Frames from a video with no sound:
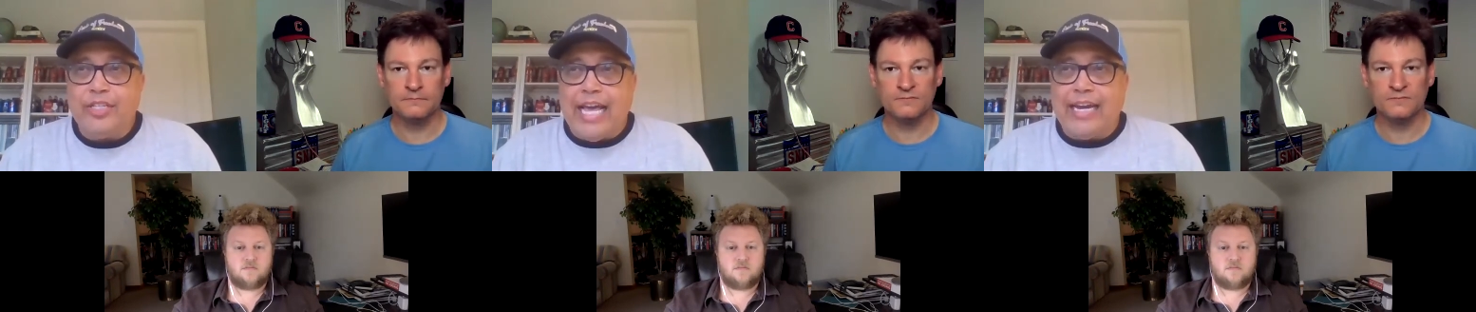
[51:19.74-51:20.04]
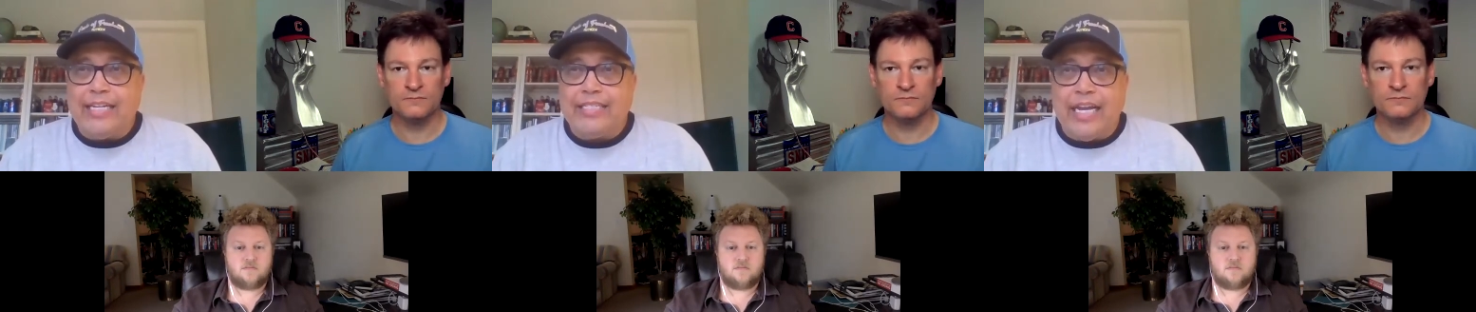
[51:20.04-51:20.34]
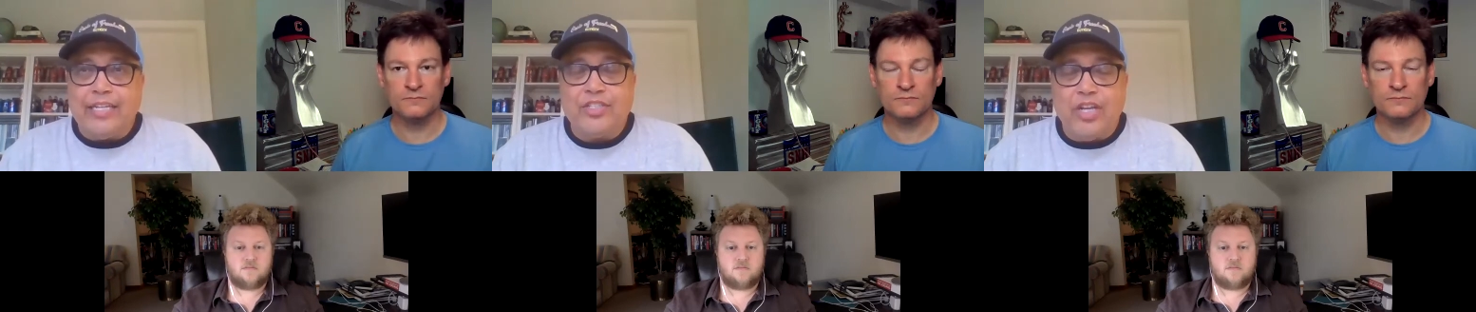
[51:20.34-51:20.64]
Speaker 1: to that is
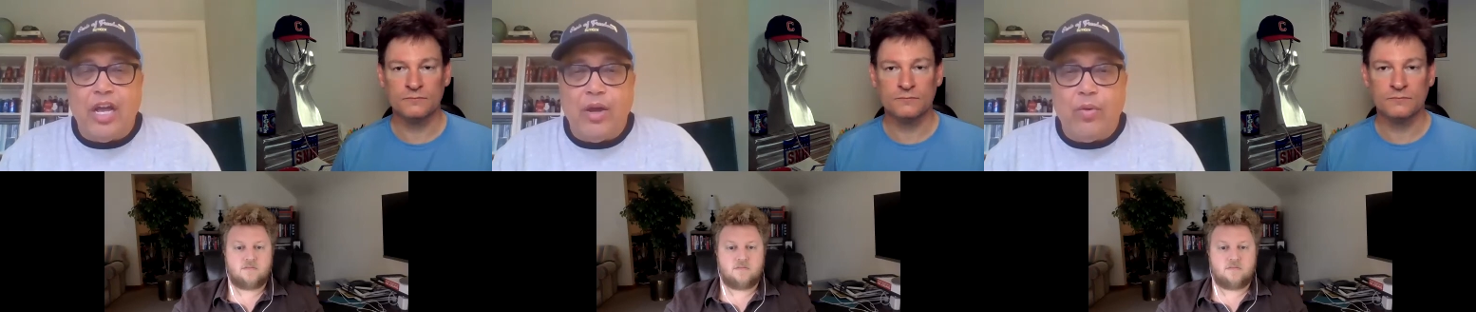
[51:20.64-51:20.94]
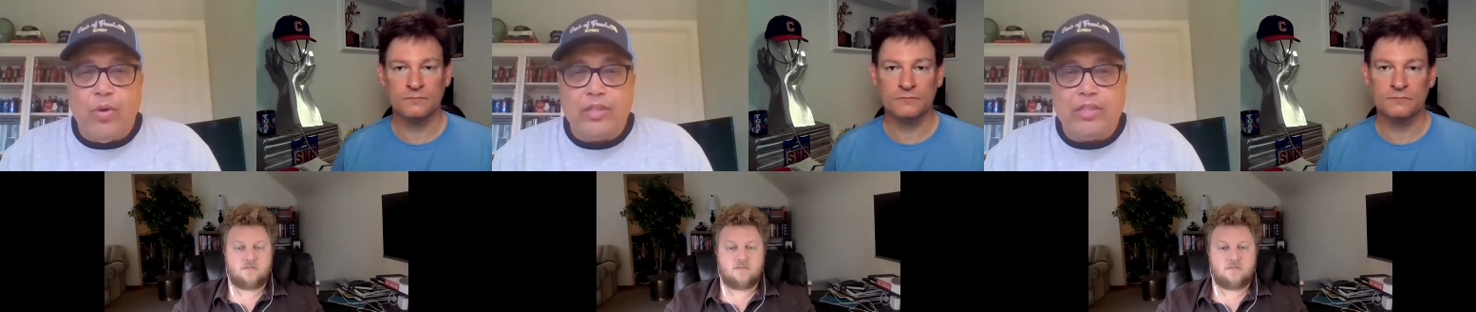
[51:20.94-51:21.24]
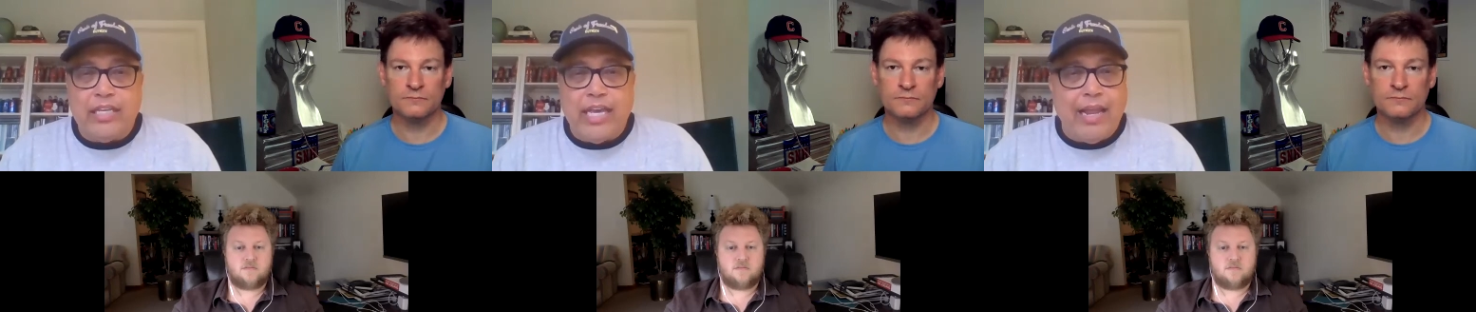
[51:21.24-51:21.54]
I saw what
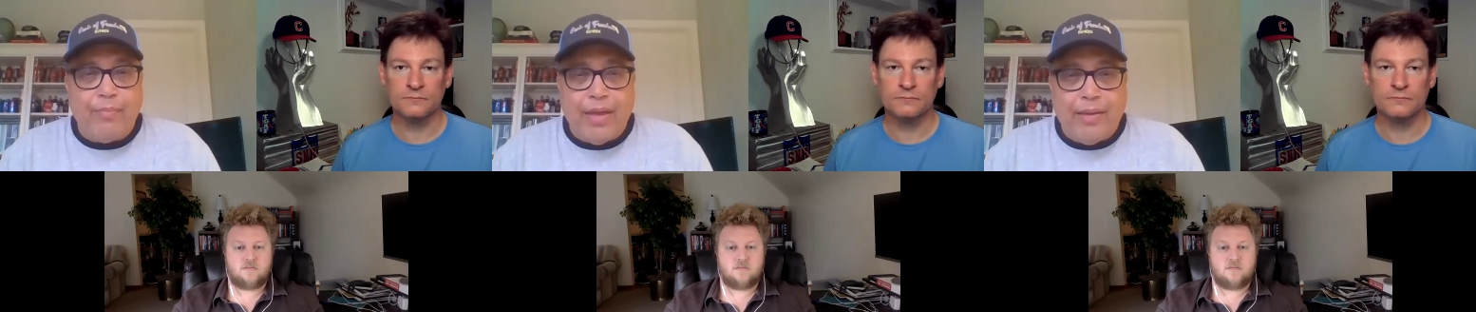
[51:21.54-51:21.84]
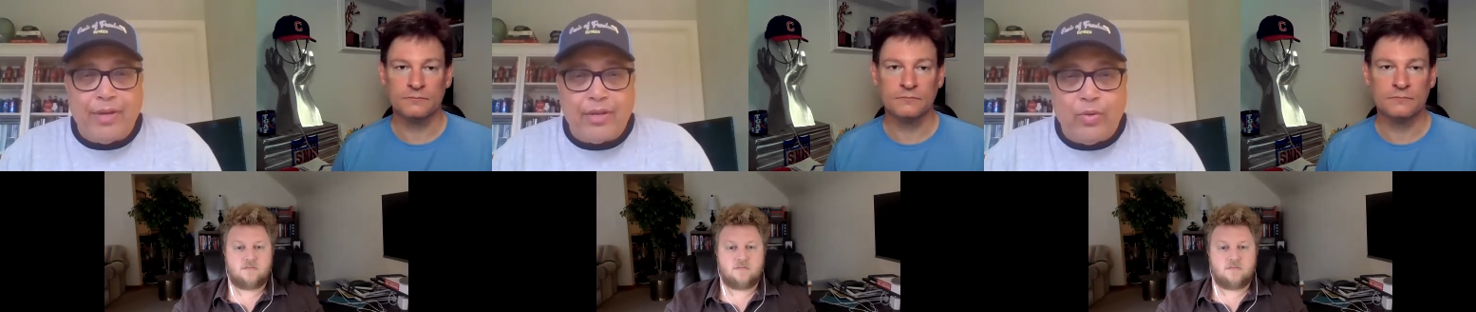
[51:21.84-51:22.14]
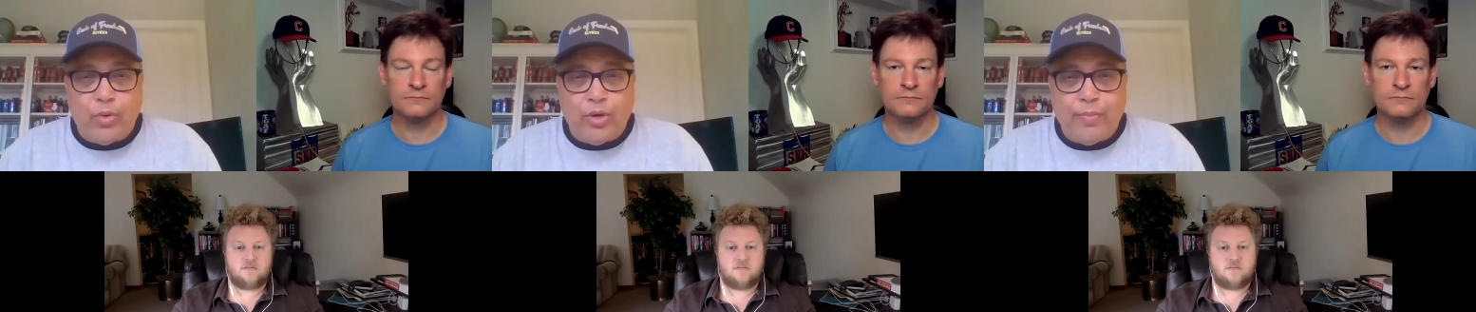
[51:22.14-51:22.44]
the Alabama
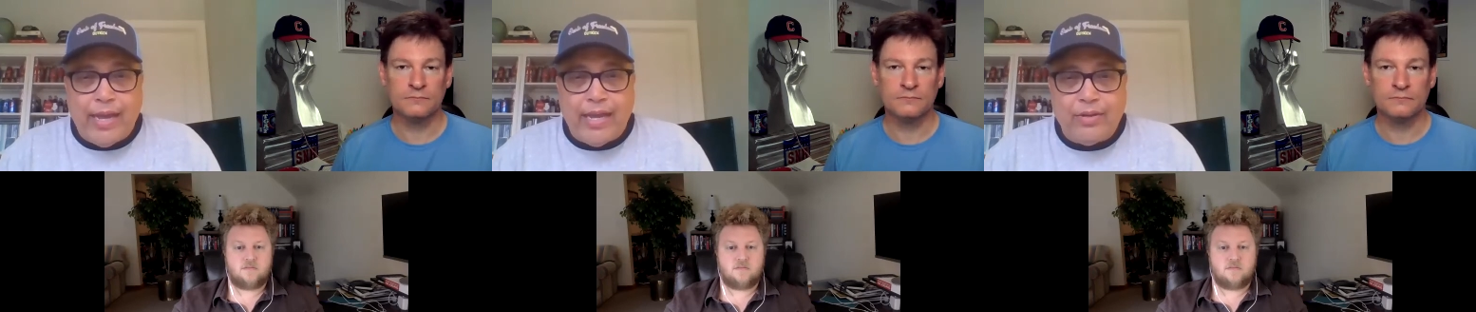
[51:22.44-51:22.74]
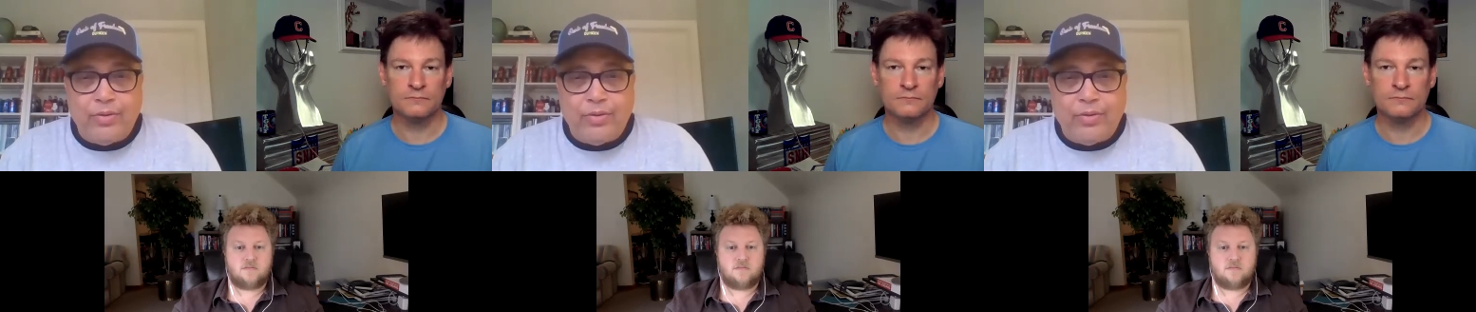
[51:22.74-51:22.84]
quarterback,